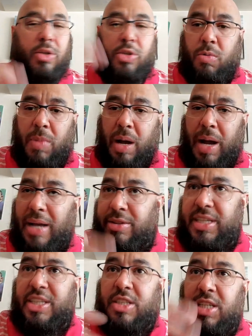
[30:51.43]
So I
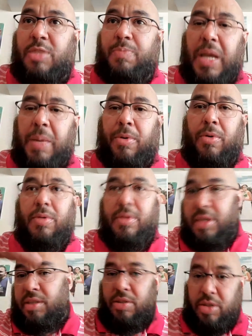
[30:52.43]
teach these people,
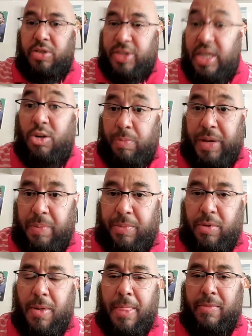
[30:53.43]
you single
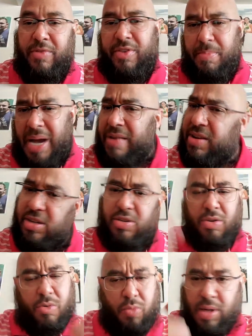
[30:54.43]
people, if you're married,
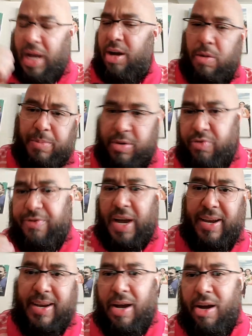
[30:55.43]
I help you
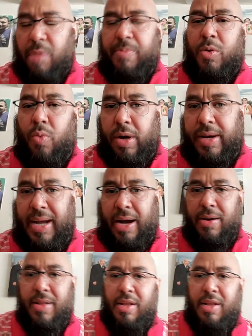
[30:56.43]
fight it out, I help you work it out.